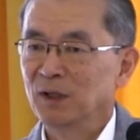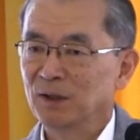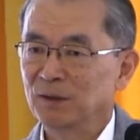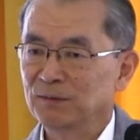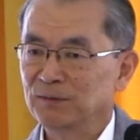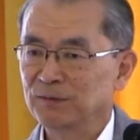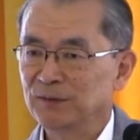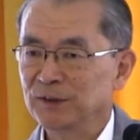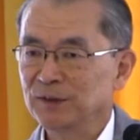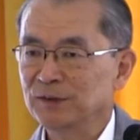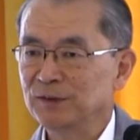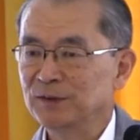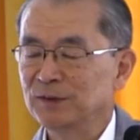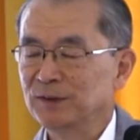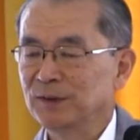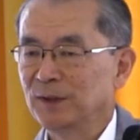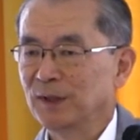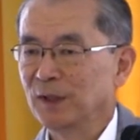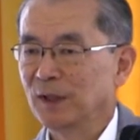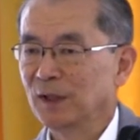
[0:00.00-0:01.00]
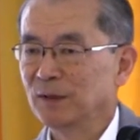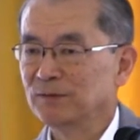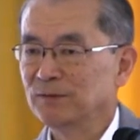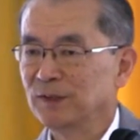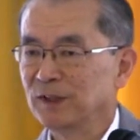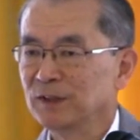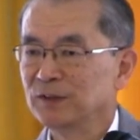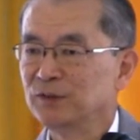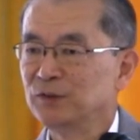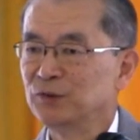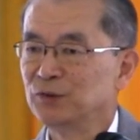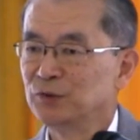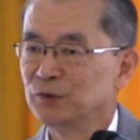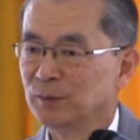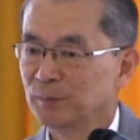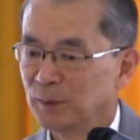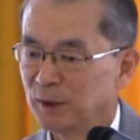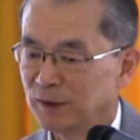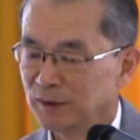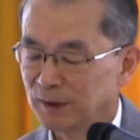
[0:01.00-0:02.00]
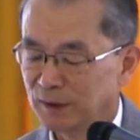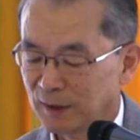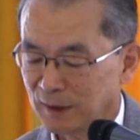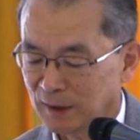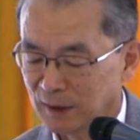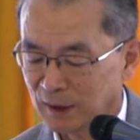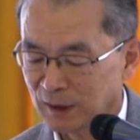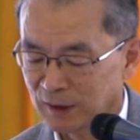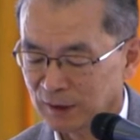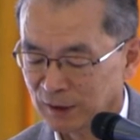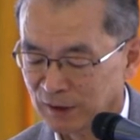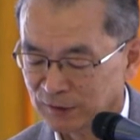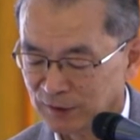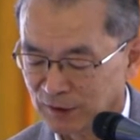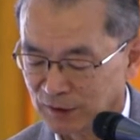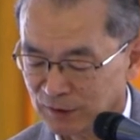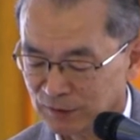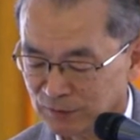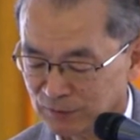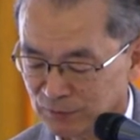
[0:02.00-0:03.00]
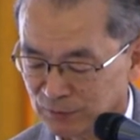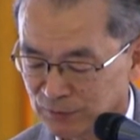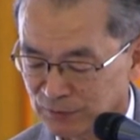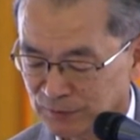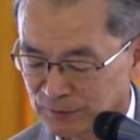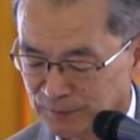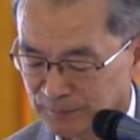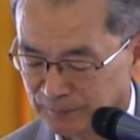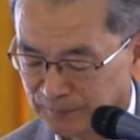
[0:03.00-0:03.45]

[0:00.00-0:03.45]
fled to America and other countries.